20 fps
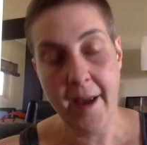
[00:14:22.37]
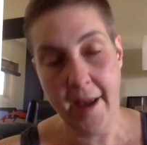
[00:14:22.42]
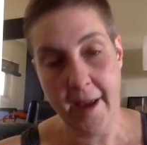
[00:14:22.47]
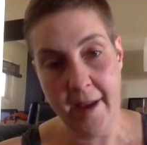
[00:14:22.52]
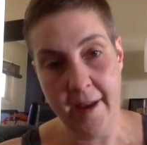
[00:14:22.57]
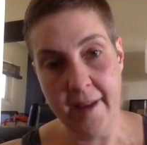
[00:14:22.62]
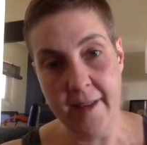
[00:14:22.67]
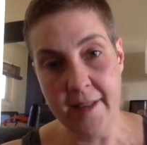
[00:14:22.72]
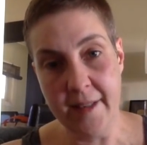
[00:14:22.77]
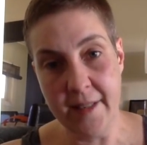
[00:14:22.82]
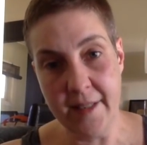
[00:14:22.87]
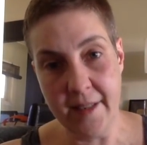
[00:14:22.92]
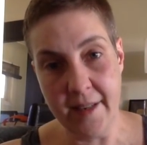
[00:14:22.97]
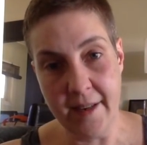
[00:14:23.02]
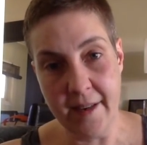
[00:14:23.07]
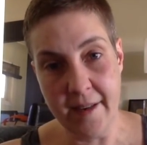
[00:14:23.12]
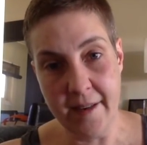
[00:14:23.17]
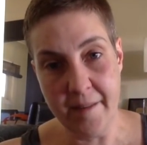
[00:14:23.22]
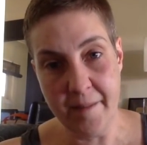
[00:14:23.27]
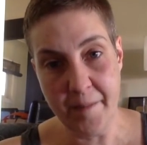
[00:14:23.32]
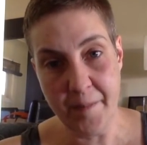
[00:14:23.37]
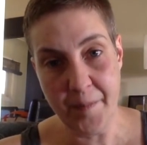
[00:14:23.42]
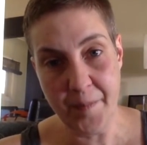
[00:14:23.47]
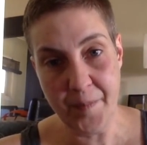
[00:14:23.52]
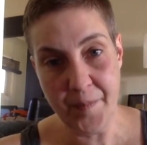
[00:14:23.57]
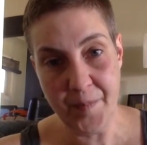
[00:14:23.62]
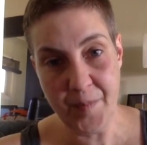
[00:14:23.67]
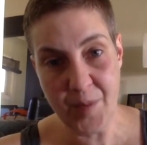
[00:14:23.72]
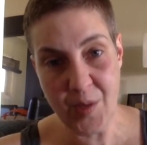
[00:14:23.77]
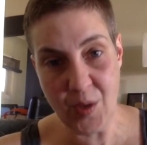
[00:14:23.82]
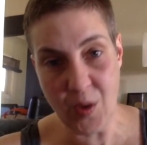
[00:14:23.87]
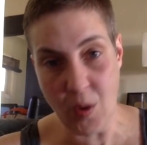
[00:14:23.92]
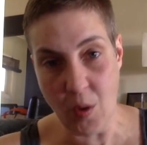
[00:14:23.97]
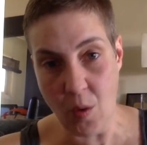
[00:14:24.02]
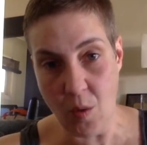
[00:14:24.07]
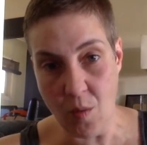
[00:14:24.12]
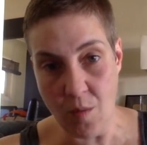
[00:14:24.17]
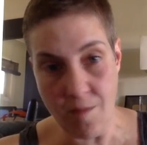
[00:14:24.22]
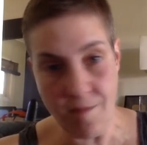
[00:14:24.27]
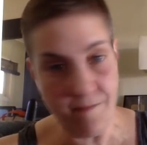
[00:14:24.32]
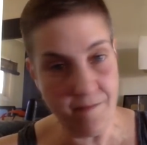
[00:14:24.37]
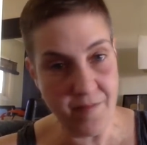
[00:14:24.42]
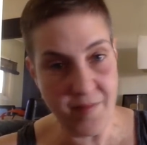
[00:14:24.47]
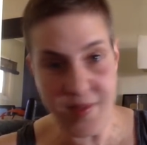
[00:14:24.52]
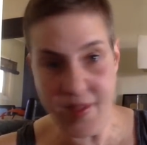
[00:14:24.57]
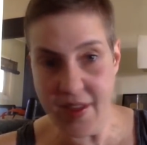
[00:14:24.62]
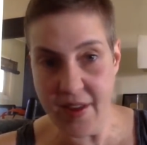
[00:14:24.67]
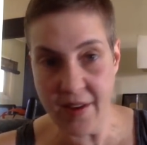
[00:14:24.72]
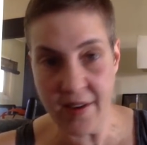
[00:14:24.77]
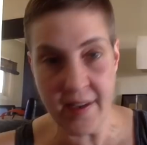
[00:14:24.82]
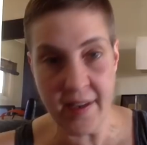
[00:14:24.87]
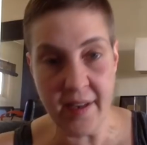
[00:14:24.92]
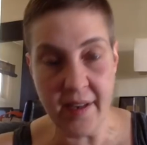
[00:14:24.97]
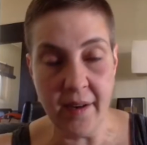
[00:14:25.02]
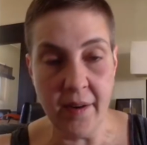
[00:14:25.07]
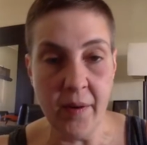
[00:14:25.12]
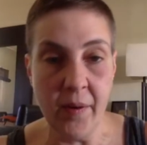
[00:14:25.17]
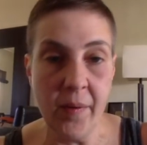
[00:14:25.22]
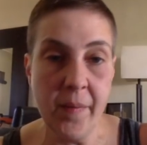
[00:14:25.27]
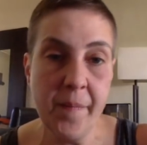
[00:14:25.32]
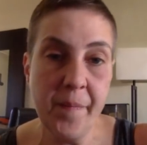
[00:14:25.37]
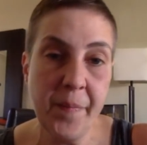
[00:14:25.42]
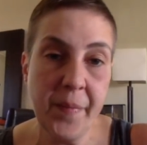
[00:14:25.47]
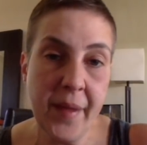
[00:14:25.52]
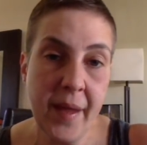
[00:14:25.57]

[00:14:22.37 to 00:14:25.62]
and so there you go.